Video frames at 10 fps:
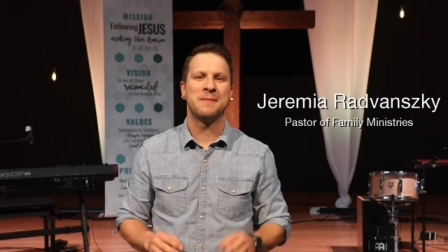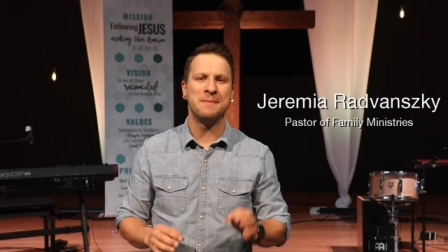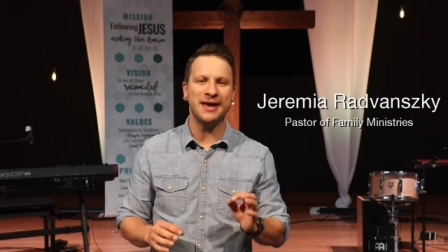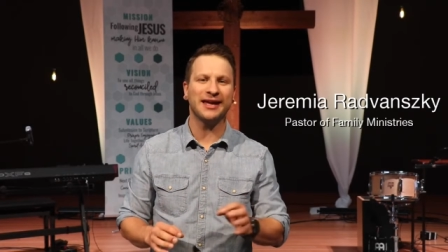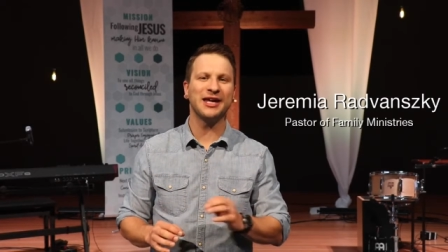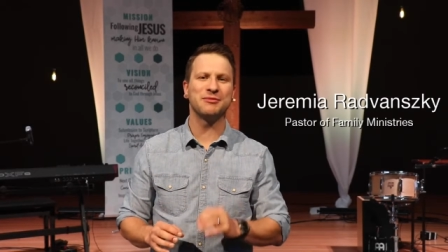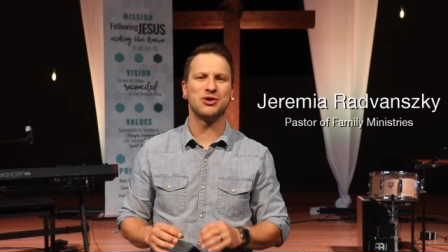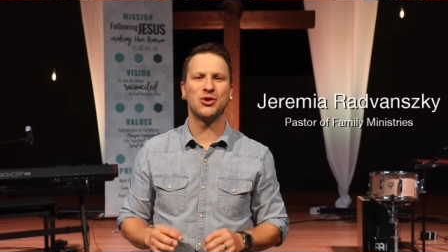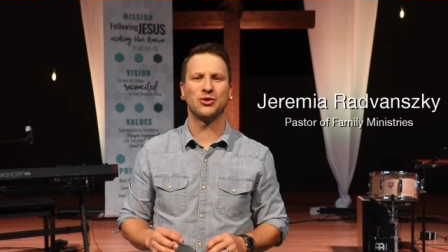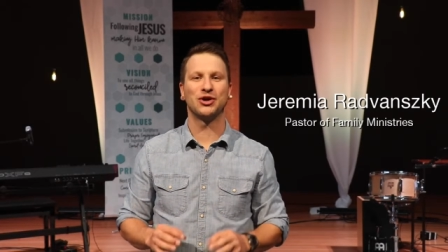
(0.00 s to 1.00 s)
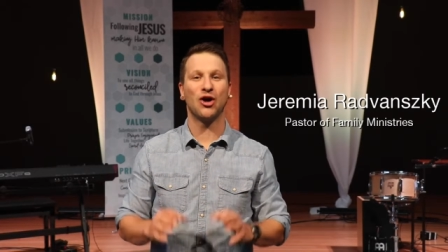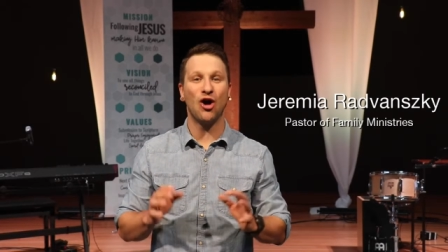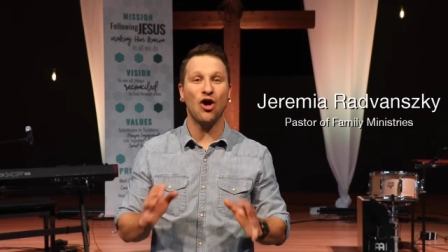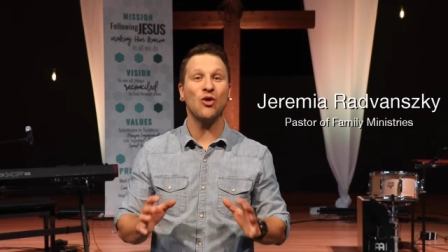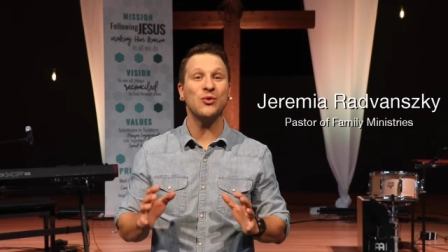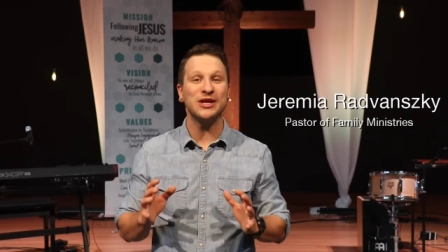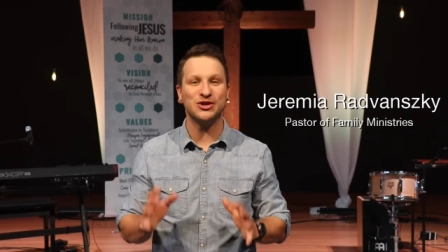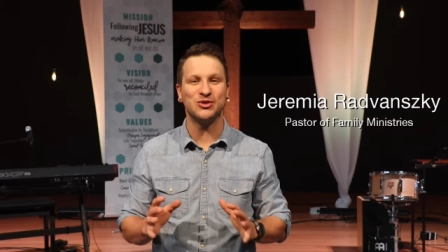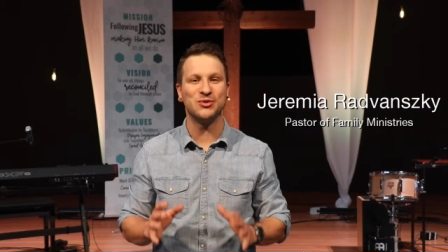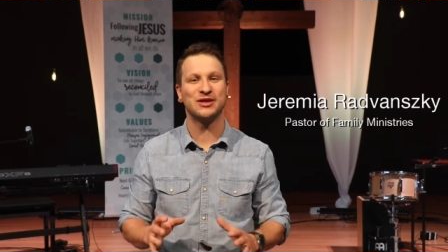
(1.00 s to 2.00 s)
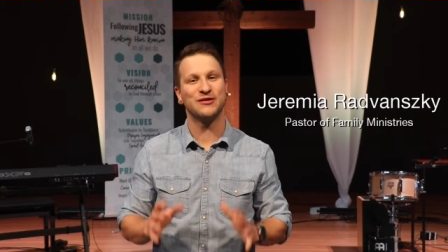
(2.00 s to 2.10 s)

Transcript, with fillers: making him known in all we do with